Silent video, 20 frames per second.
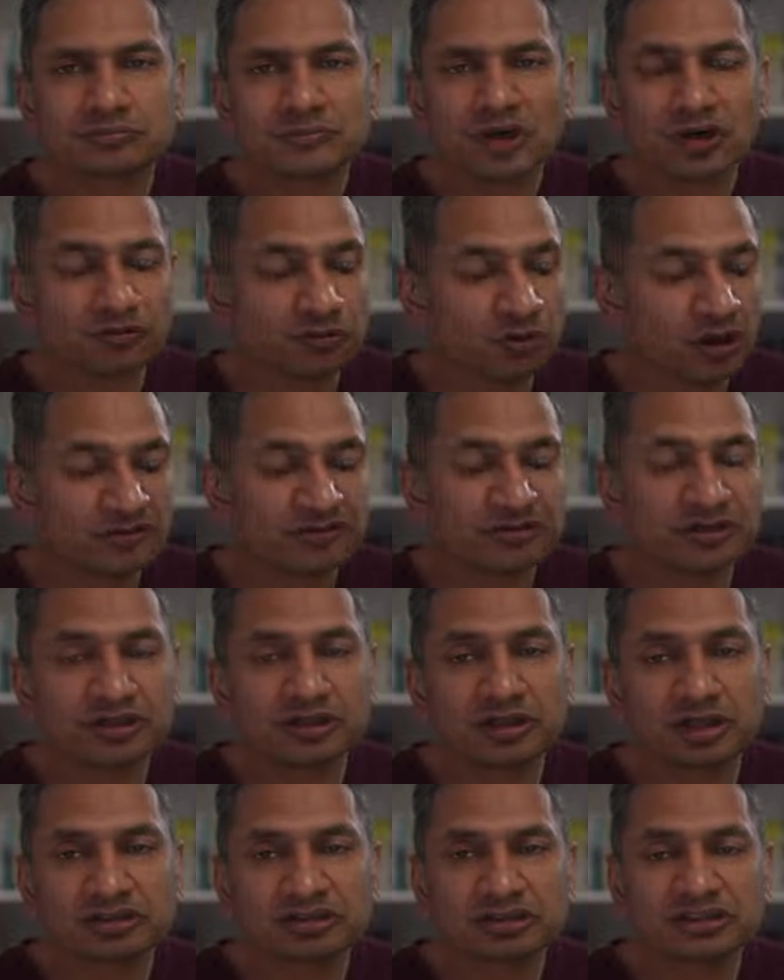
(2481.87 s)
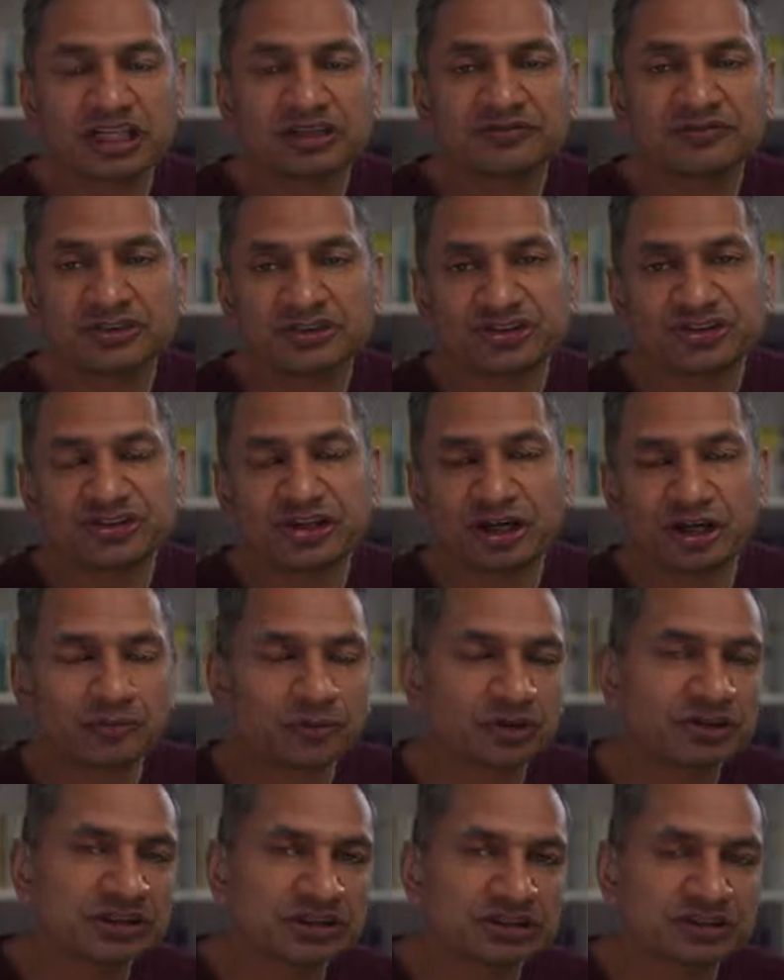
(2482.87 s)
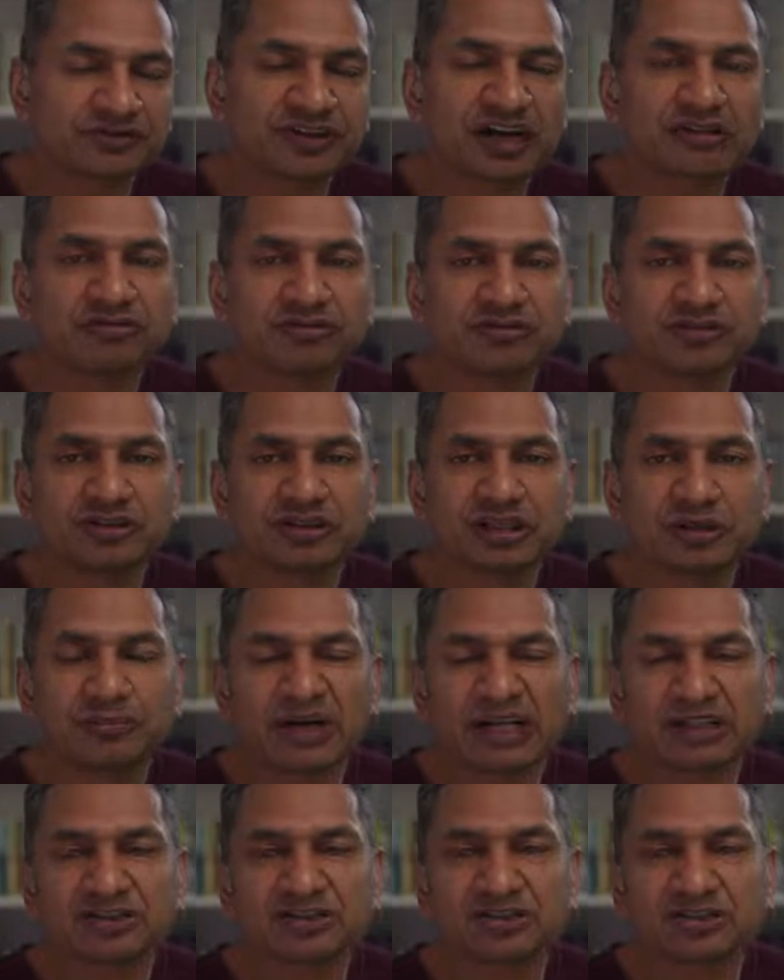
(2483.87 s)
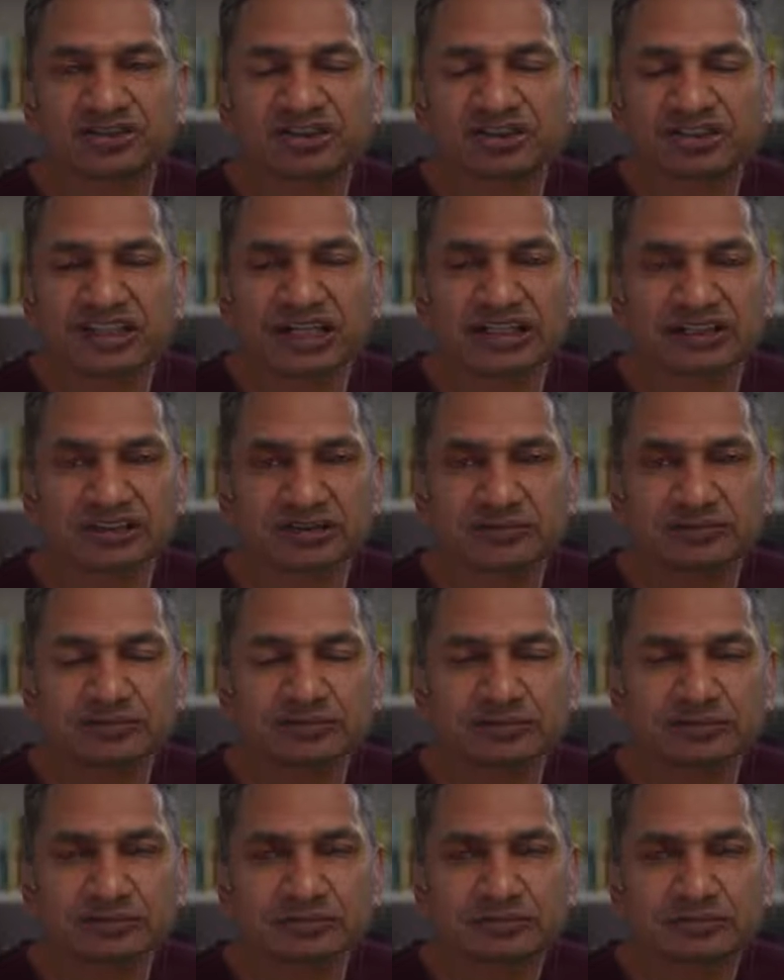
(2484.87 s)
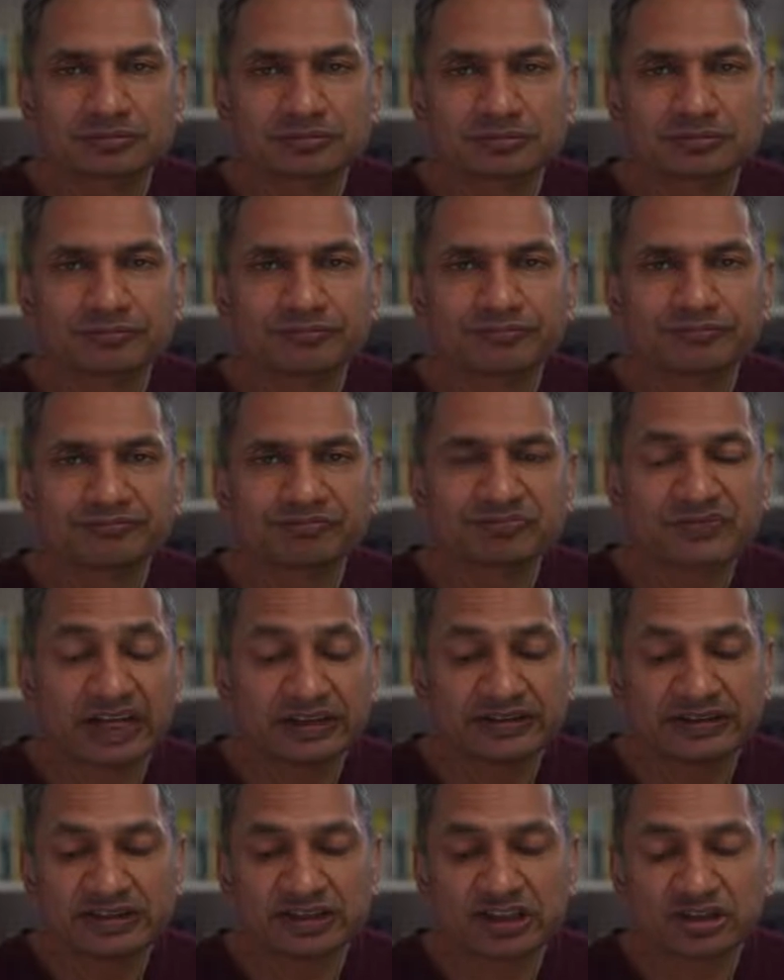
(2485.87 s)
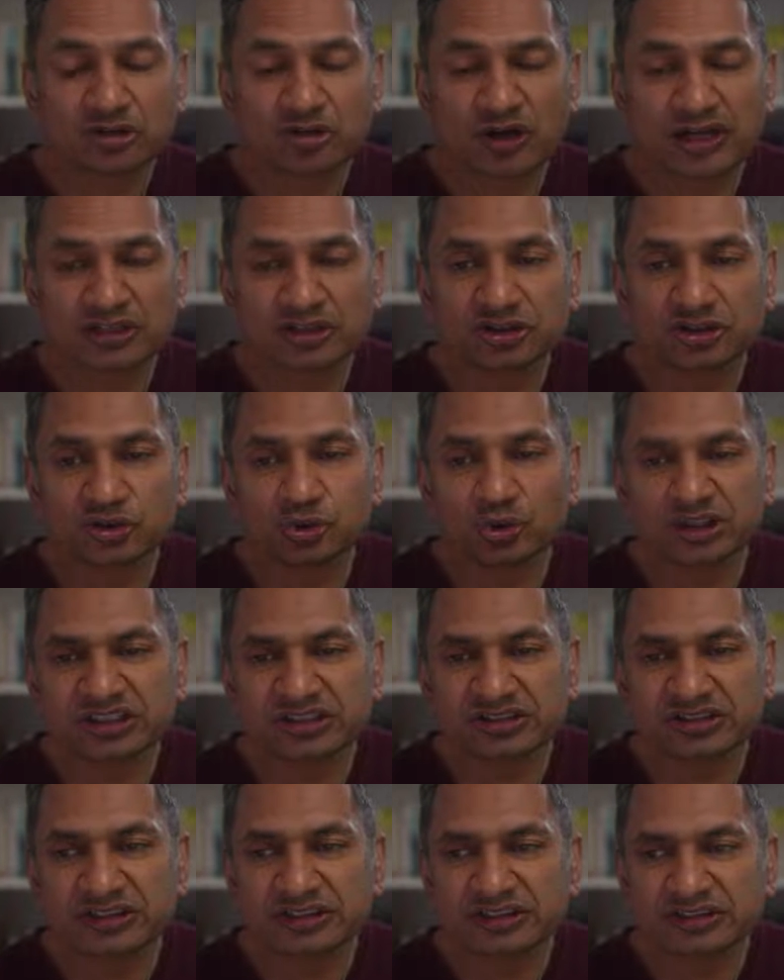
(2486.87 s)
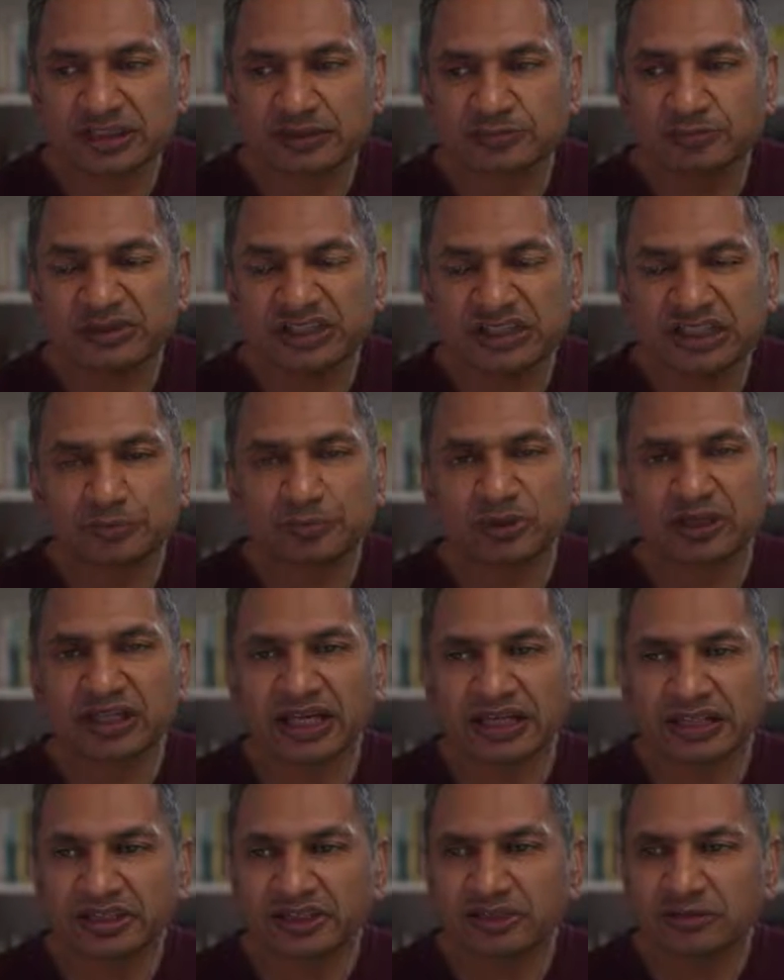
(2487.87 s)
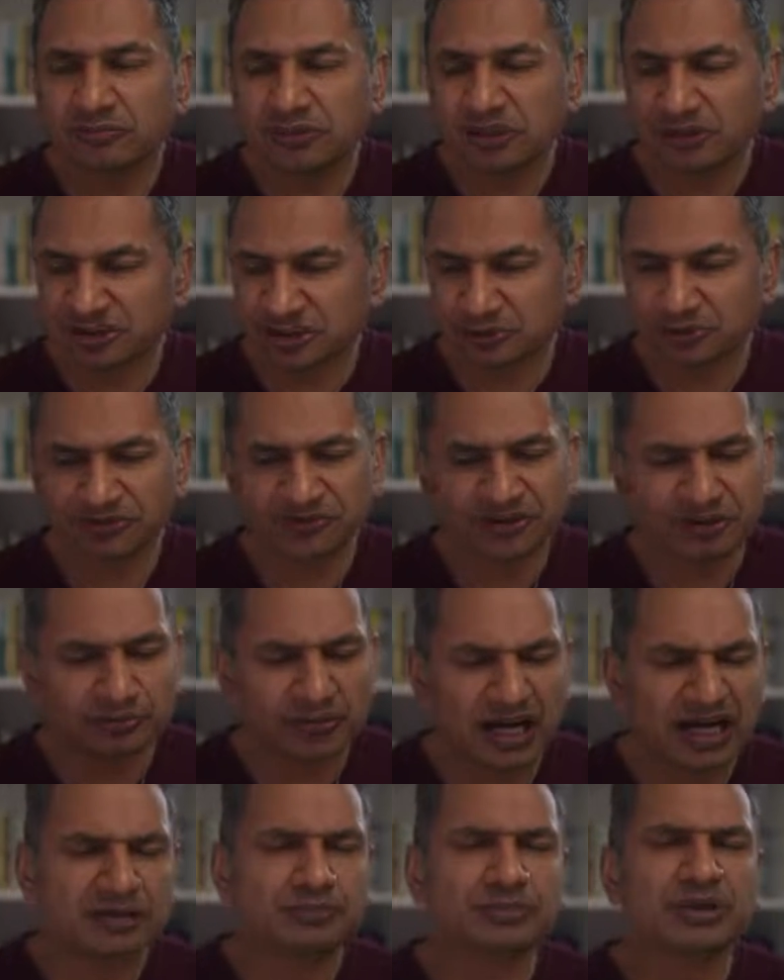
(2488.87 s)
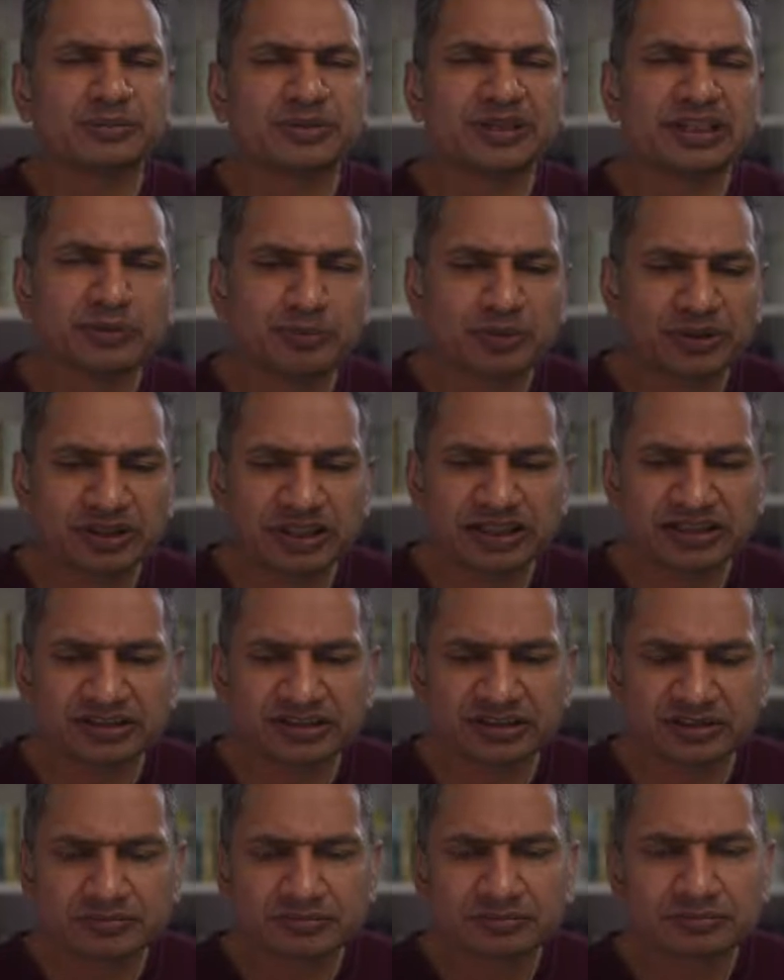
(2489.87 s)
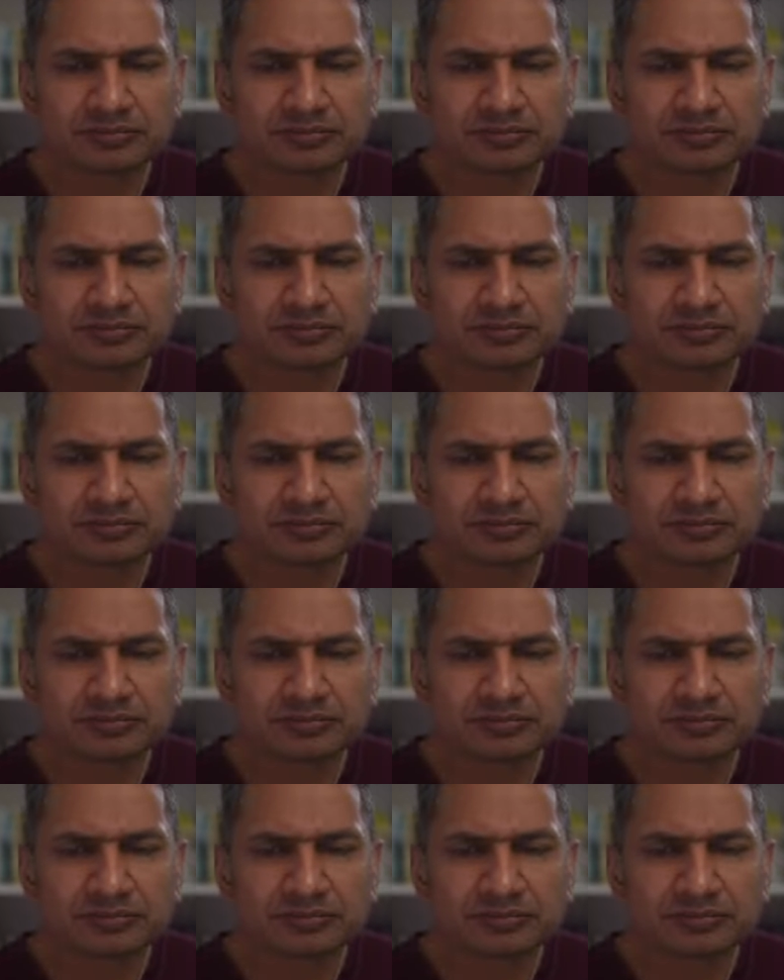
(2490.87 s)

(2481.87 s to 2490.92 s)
of whether or not they've used your money to fund a man such as that. And then they try and twist it and manipulate you, and some of you might be manipulated,